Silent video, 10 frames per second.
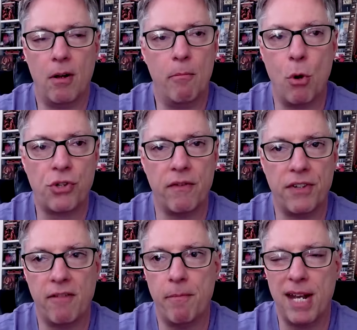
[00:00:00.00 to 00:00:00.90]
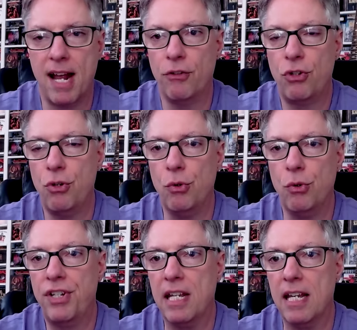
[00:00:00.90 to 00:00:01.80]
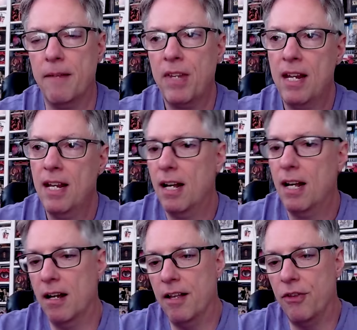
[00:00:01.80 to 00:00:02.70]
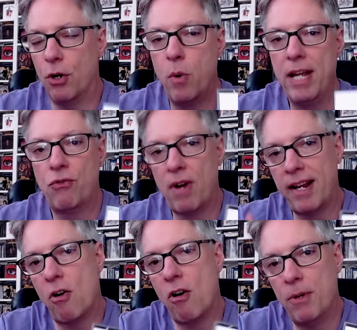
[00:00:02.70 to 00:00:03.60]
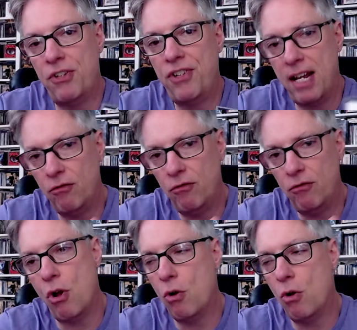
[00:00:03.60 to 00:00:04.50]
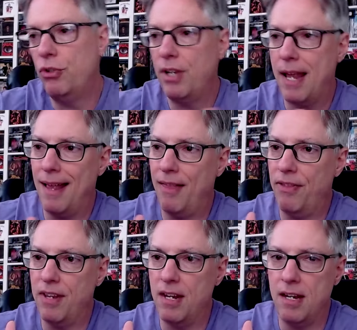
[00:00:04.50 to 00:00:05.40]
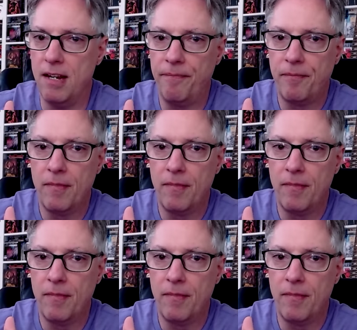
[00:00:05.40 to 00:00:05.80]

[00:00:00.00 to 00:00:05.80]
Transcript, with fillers: Uh, most of us have been out to see uh, the Queensryche and Armored Saint shows and the